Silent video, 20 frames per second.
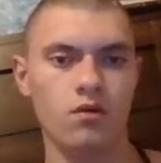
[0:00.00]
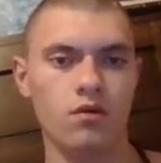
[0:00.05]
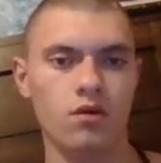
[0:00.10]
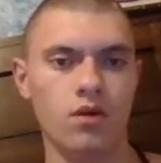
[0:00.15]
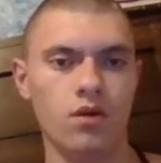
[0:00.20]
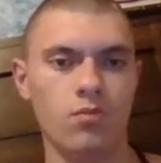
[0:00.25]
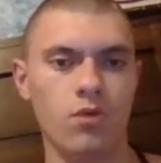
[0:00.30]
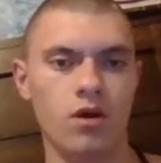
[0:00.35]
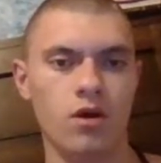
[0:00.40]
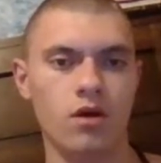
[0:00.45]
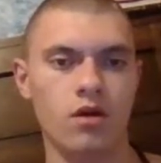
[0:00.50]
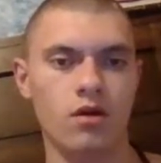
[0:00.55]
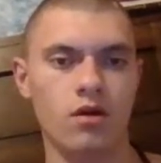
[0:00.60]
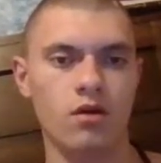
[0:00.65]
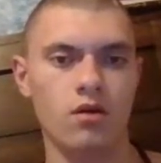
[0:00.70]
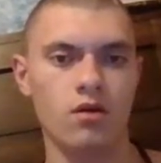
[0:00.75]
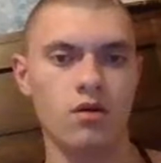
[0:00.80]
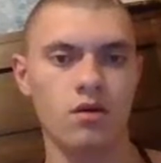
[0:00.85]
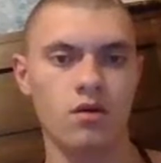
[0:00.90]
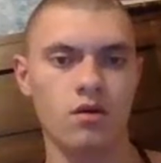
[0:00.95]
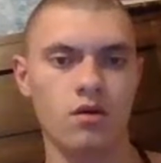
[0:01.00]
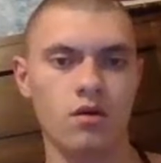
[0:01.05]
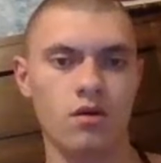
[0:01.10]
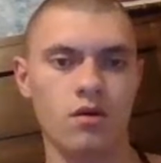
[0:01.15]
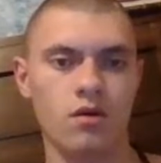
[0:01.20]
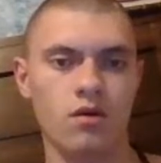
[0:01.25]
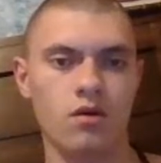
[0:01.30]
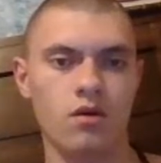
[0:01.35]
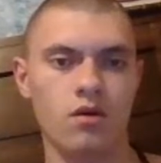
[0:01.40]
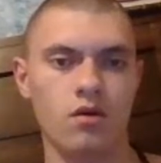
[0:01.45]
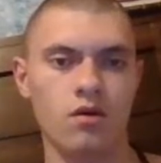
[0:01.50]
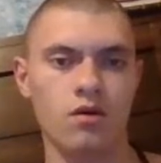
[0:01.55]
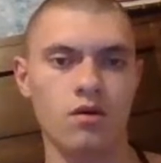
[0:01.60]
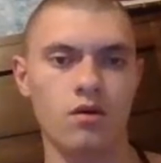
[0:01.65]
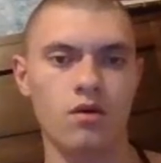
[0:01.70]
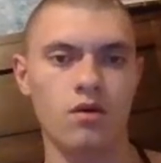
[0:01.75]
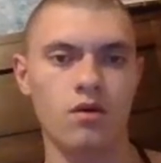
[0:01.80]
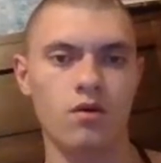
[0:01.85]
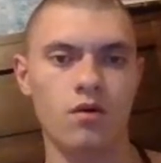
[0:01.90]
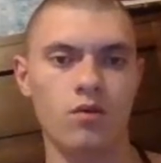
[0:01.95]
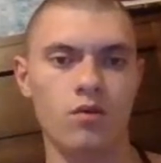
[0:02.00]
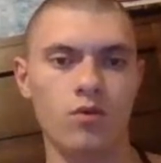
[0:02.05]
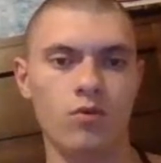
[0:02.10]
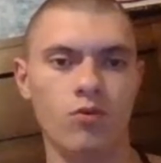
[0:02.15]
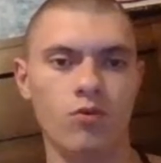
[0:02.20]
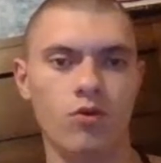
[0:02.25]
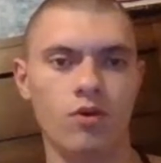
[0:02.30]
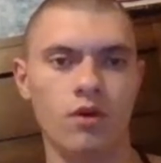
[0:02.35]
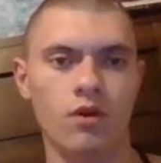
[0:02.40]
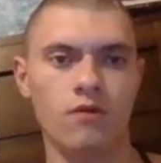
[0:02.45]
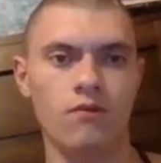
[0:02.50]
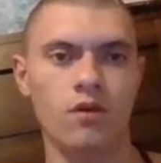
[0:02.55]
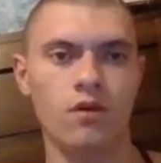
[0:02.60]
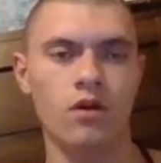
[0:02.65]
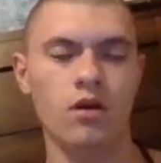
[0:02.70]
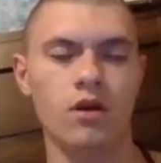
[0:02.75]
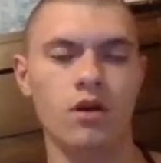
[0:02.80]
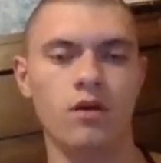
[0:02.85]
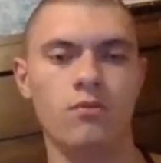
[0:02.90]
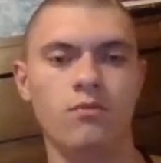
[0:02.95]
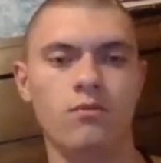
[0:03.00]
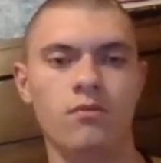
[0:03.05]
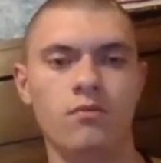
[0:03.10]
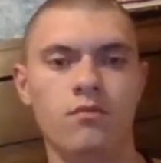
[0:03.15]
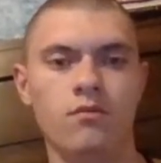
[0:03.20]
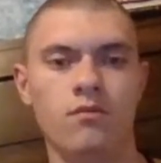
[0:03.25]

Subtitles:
Nibbana. And we won't give it a name,